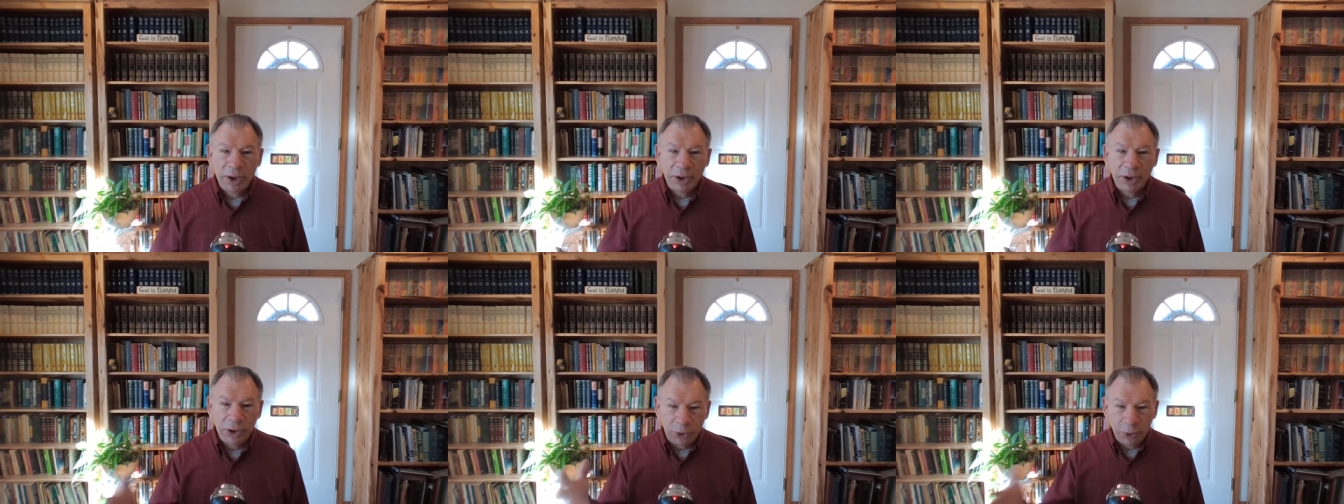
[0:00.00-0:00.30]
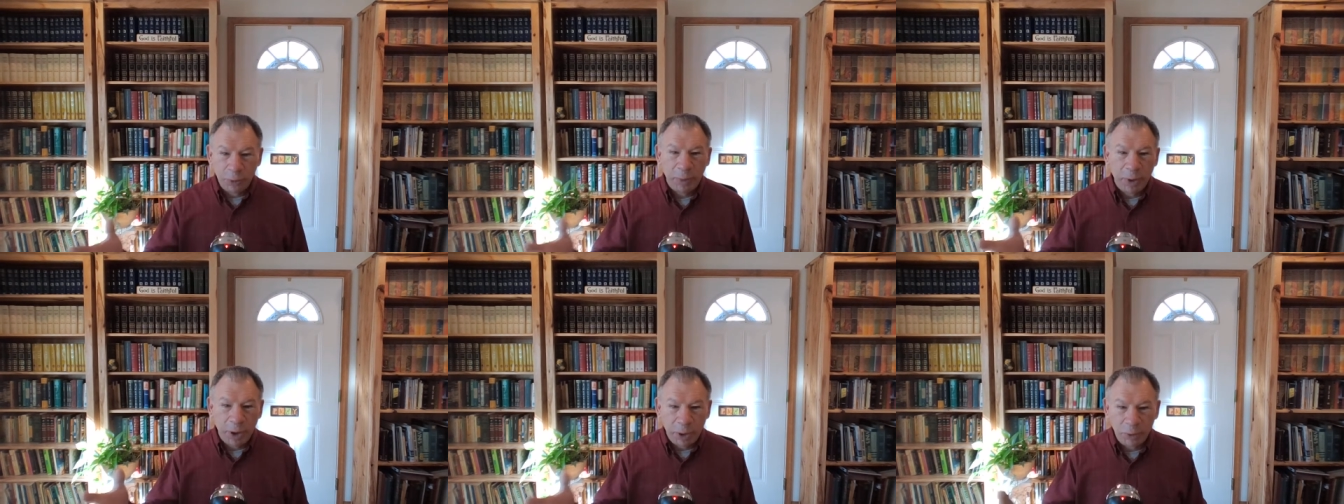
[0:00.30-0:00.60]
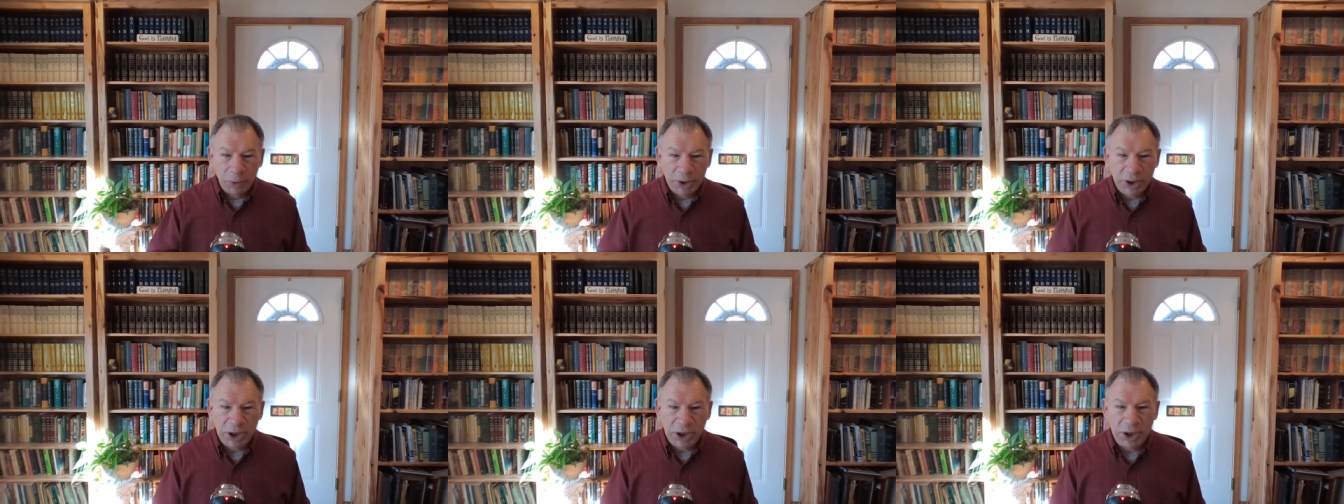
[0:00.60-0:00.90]
care about
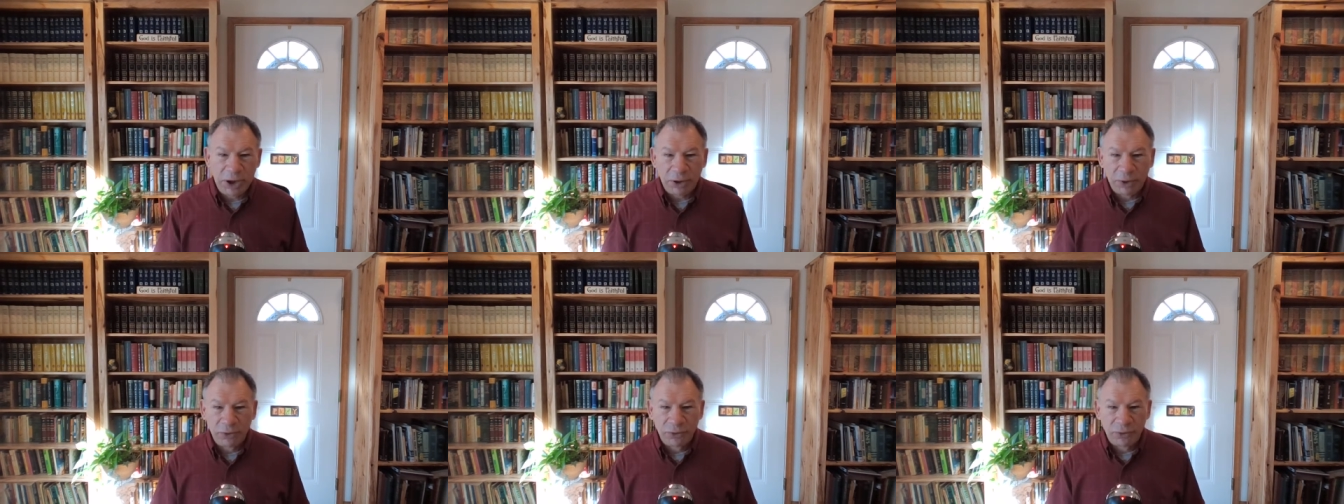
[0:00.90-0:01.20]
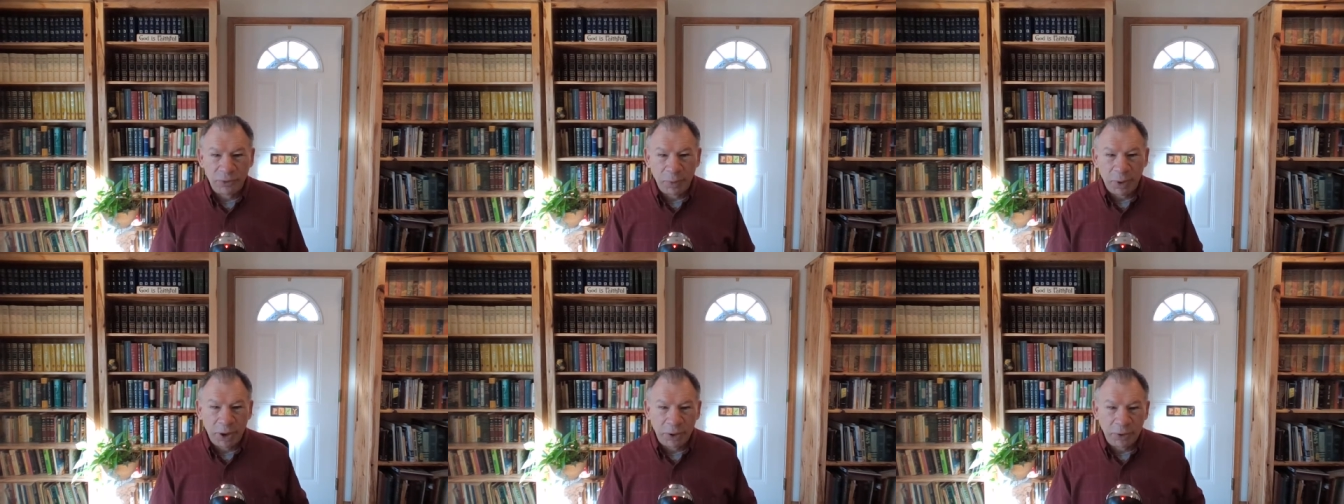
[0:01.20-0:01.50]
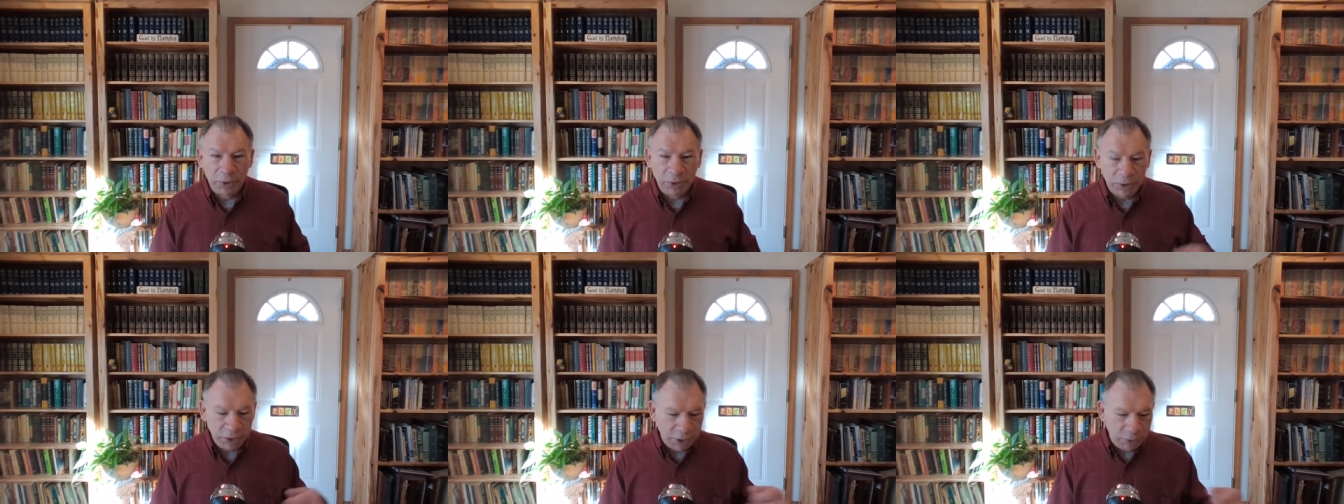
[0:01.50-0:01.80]
what He cares
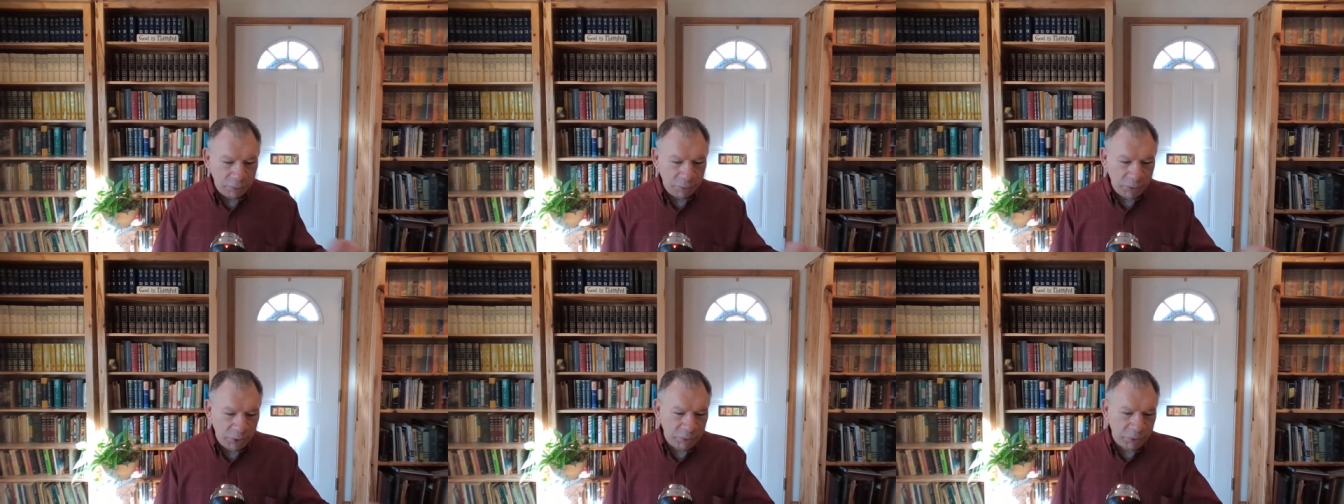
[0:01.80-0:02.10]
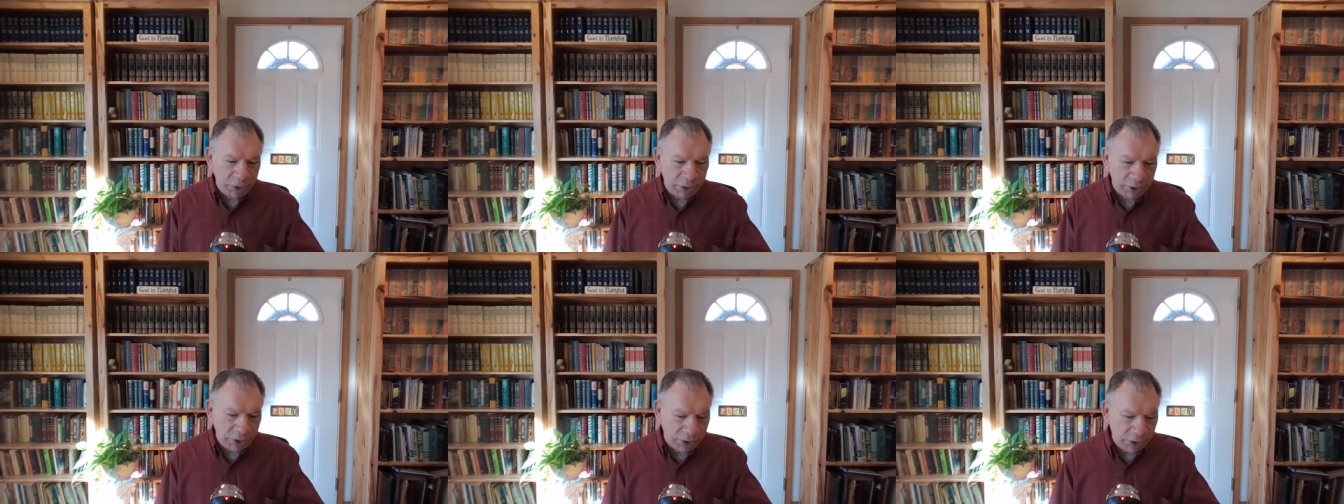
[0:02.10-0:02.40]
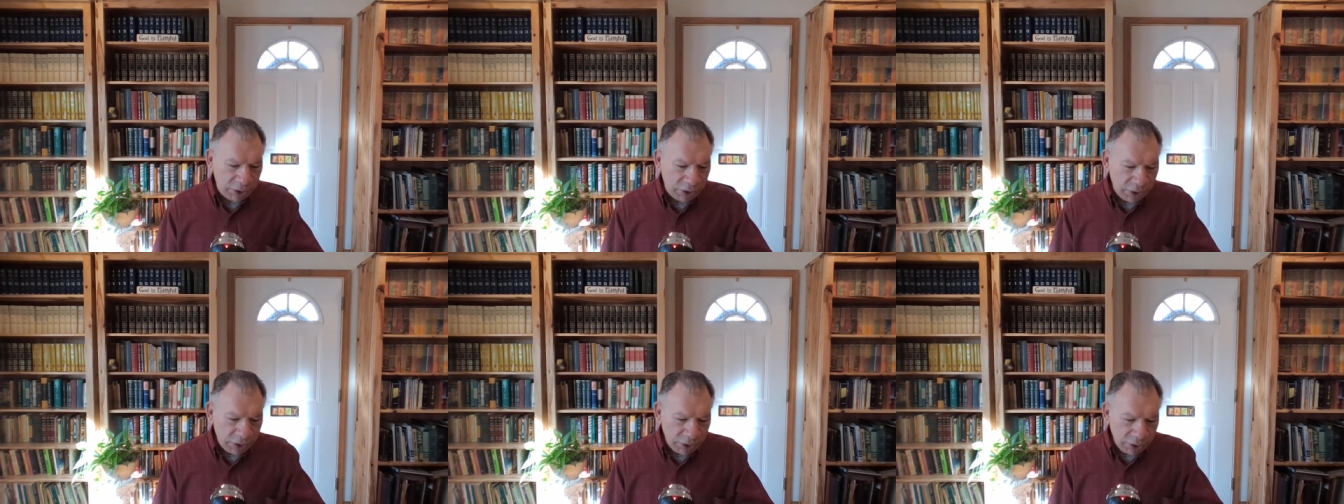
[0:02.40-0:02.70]
about and we want to
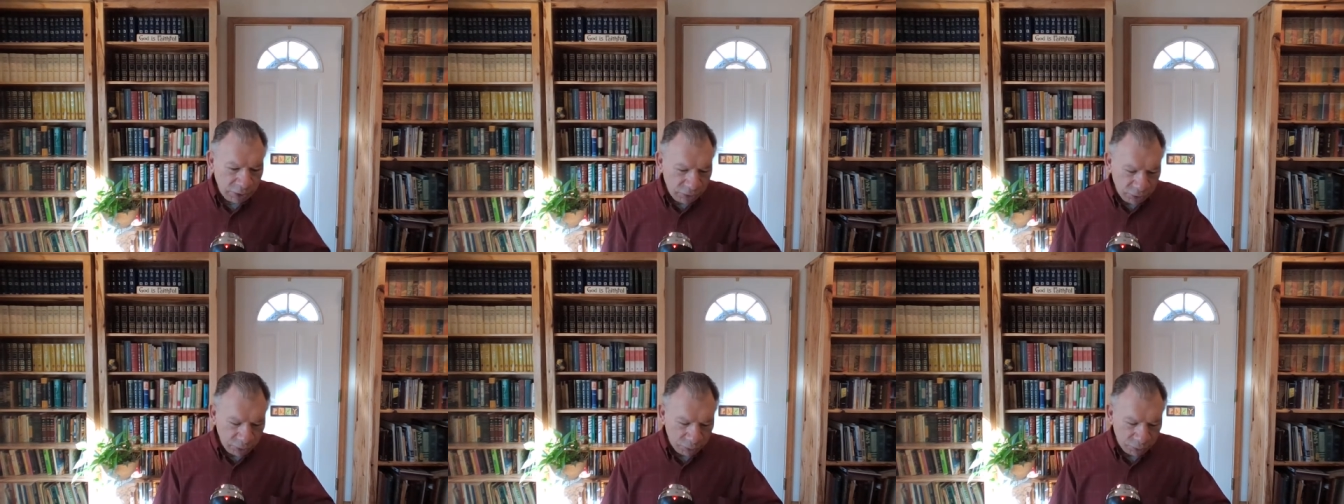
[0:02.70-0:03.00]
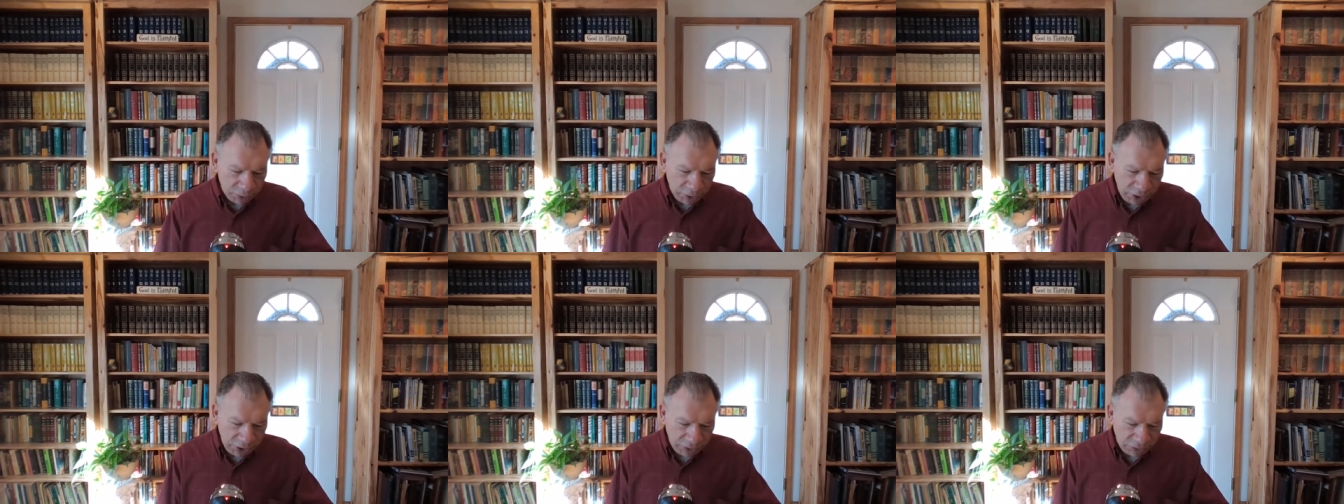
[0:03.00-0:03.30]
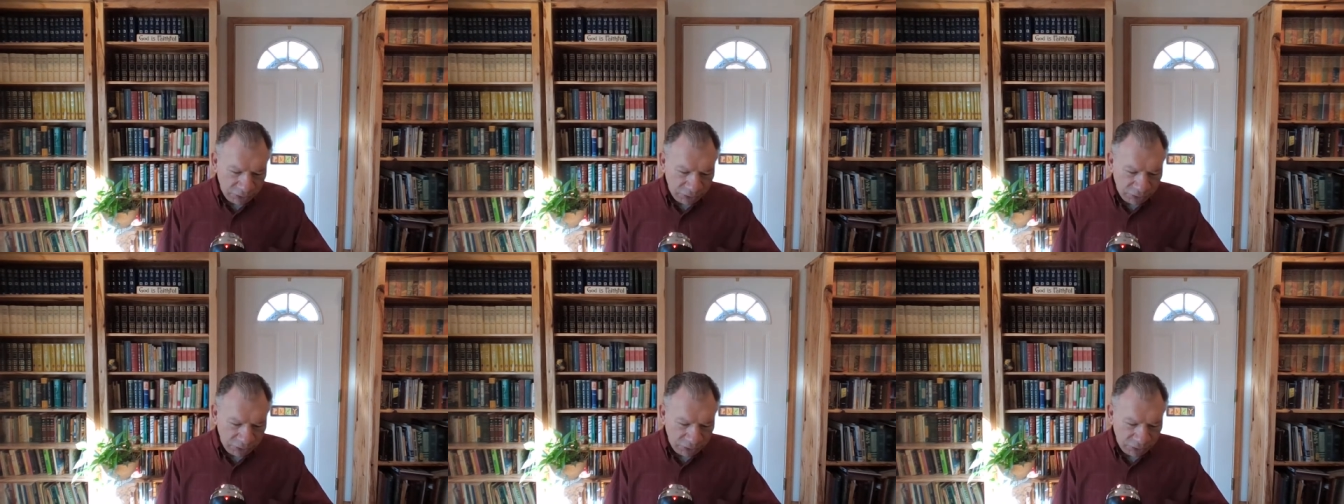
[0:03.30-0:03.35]
do what he